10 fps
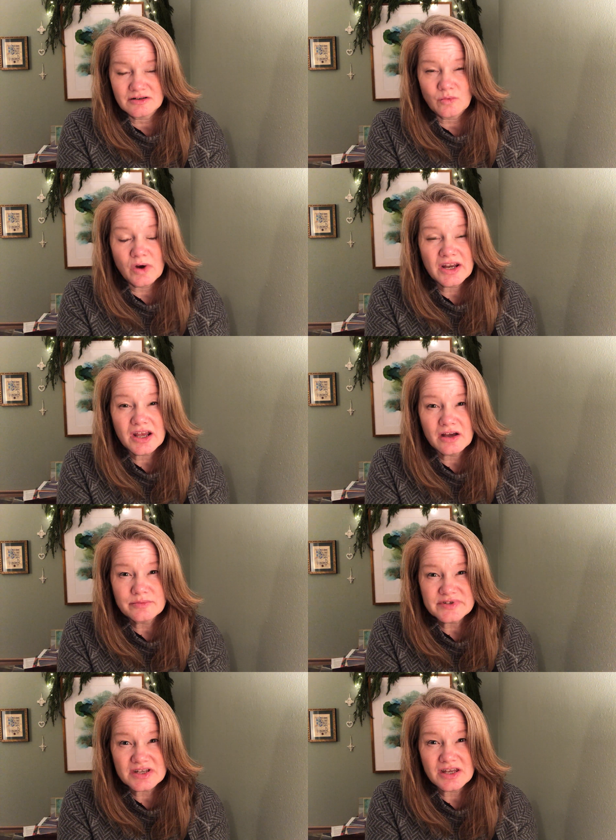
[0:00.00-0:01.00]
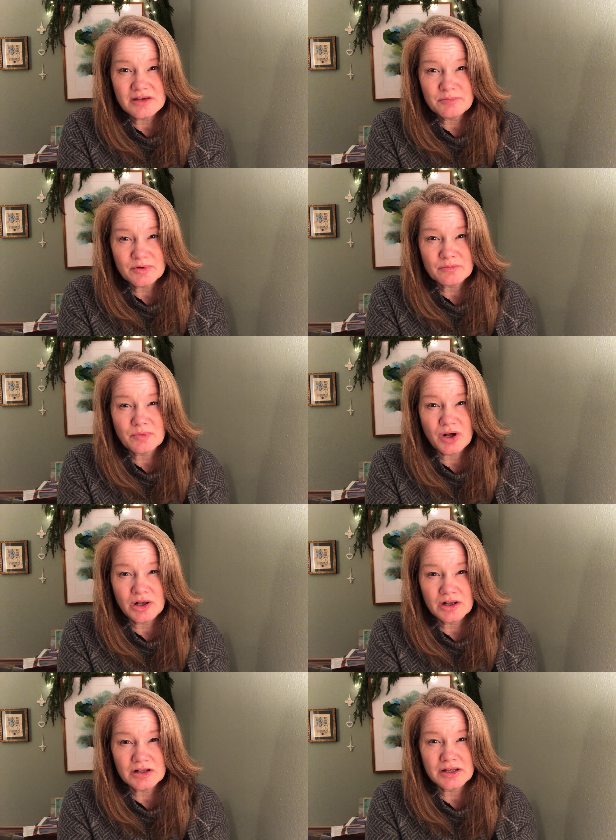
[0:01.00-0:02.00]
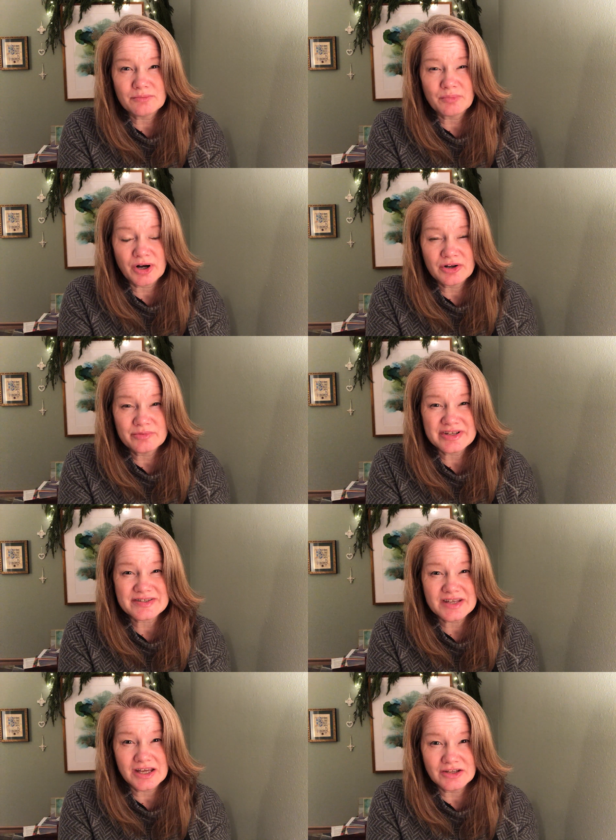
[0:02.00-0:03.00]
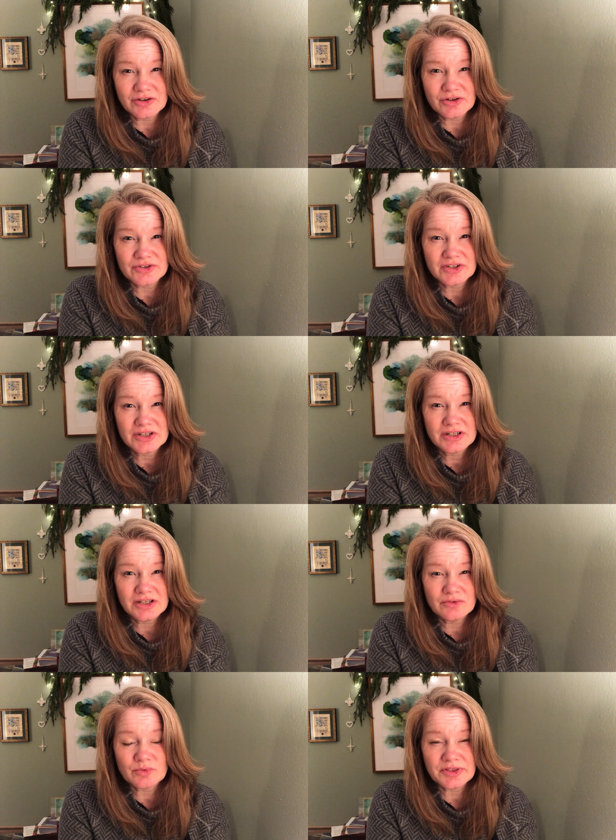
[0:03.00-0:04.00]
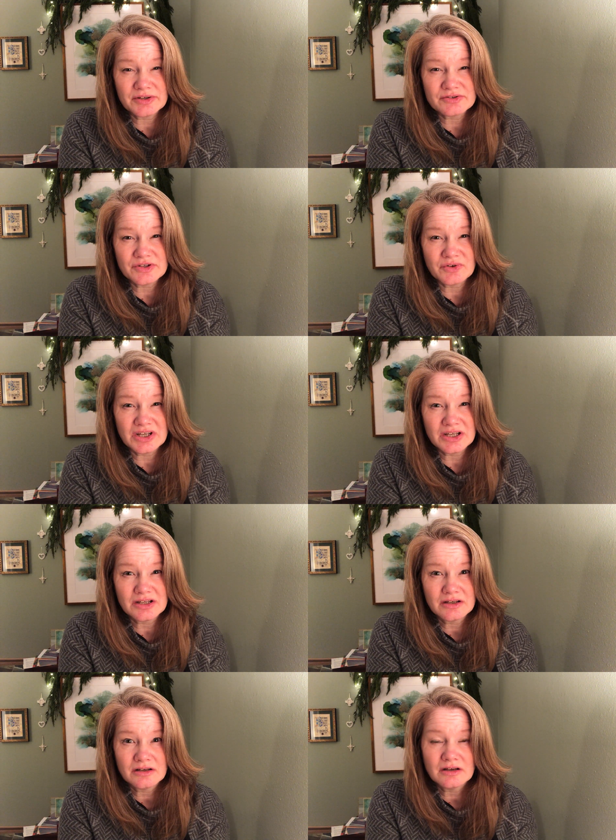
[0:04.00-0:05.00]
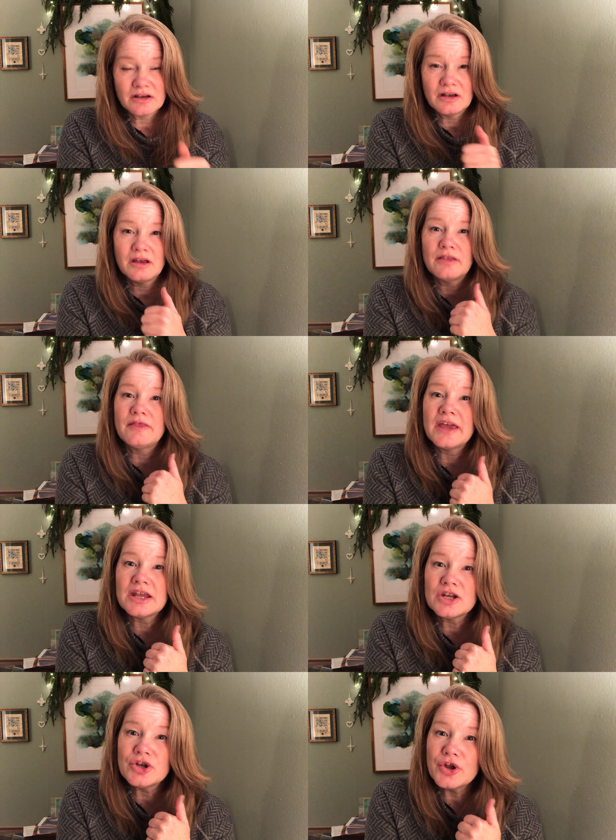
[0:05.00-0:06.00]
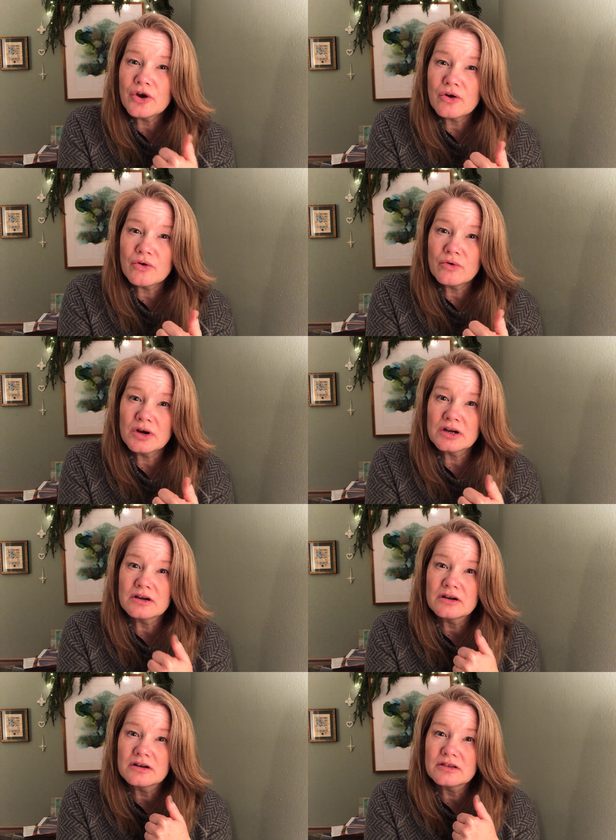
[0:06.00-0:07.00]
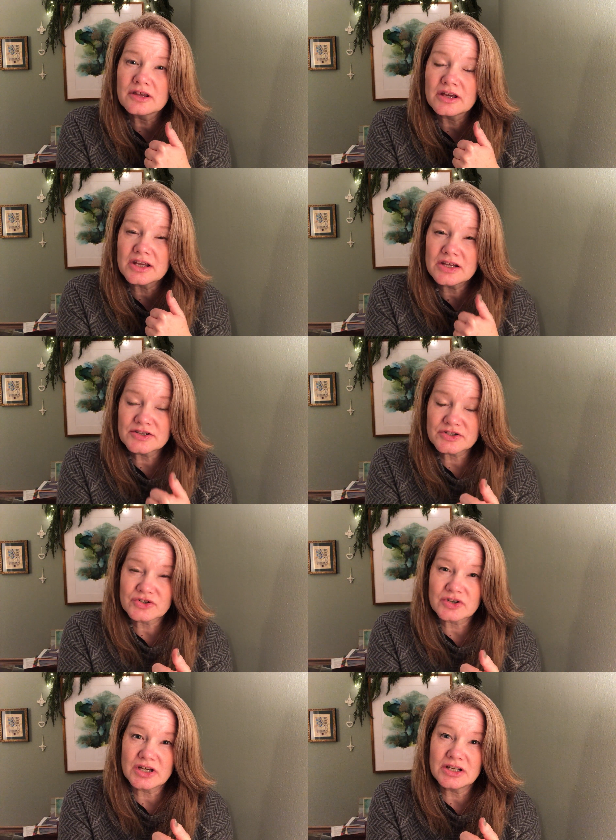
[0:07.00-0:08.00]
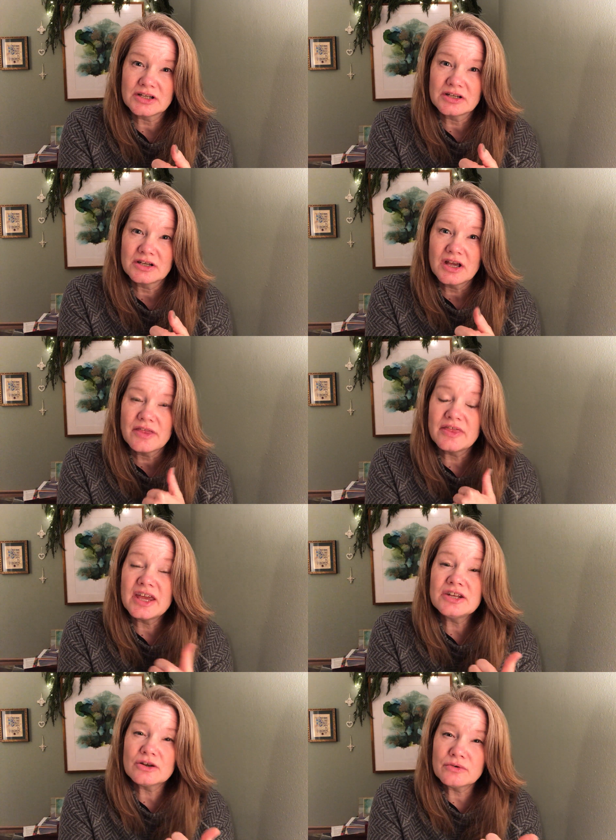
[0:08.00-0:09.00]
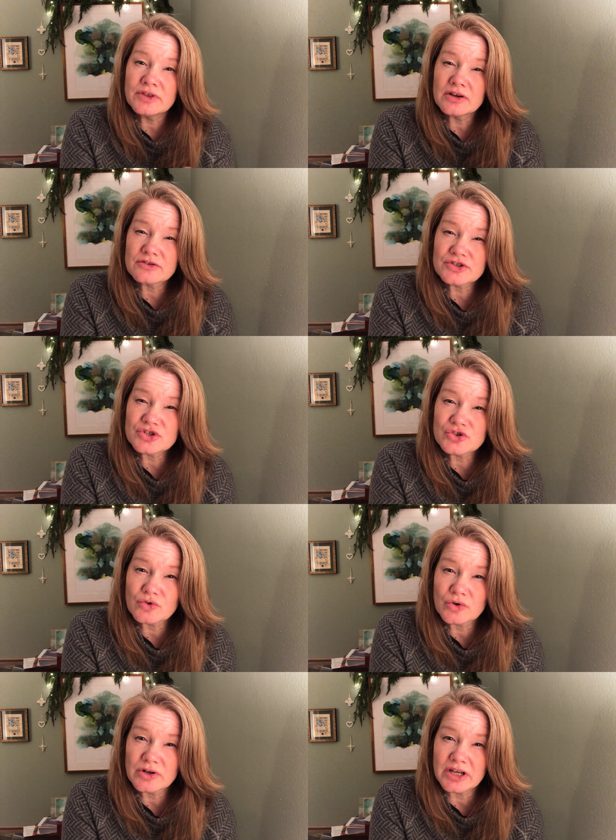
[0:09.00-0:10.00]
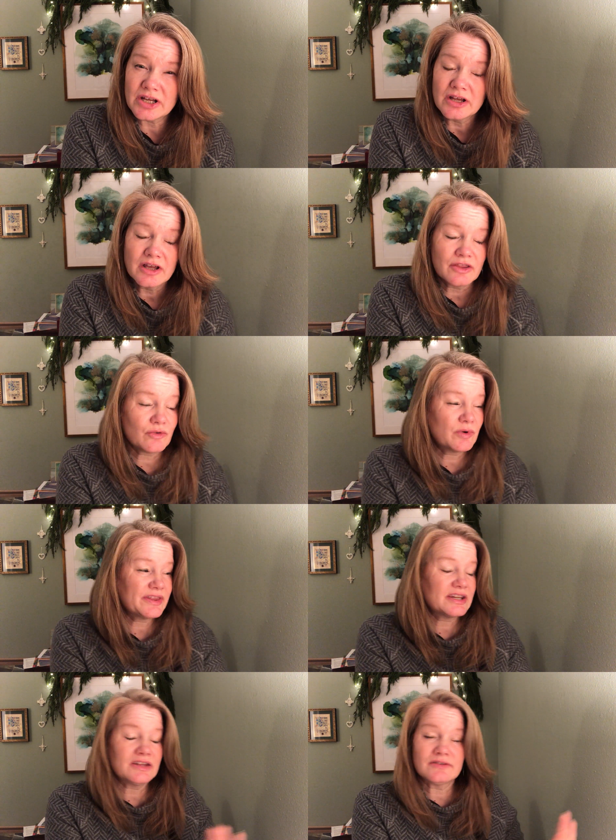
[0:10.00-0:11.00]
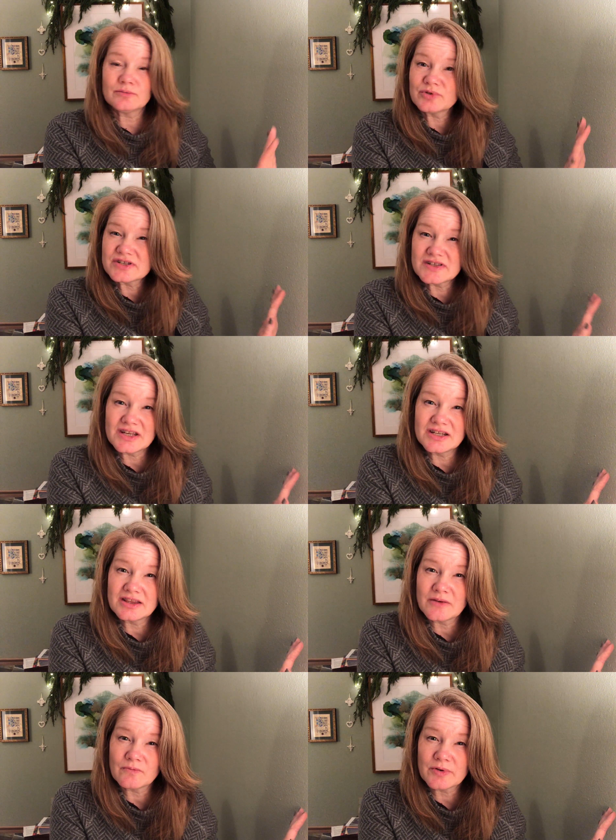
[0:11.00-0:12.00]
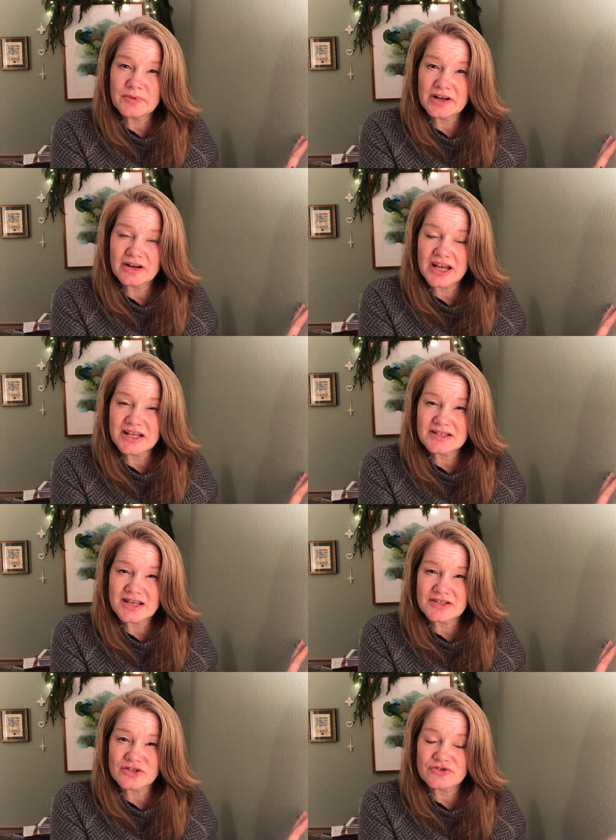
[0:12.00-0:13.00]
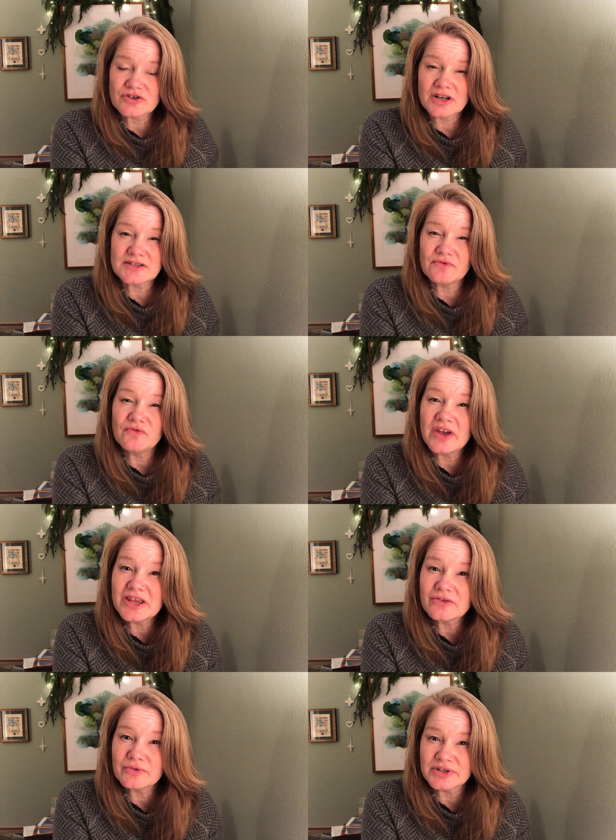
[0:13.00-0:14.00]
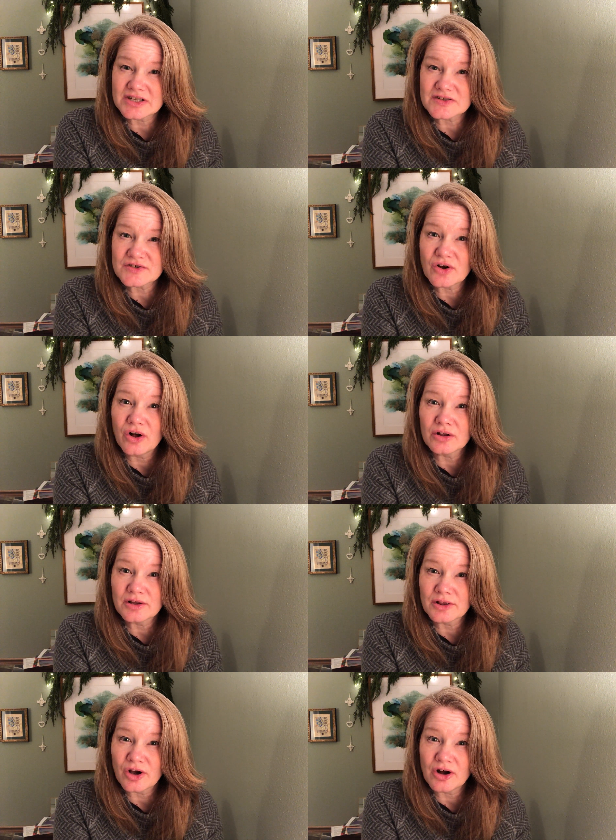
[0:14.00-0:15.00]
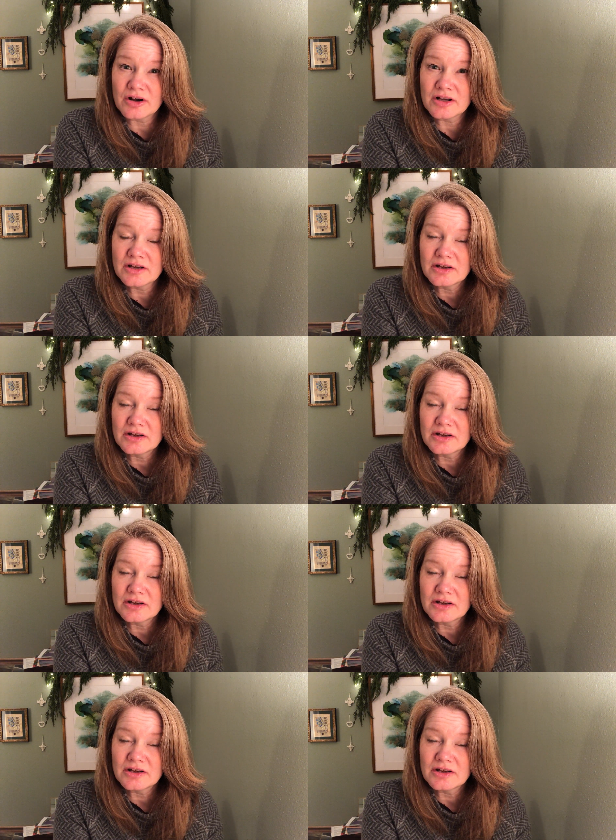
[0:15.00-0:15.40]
What helps keep Paul and Barnabas anchored in what they're doing? They know the history. They know their story, the one that even preceded them from their ancestors, God's faithfulness all along,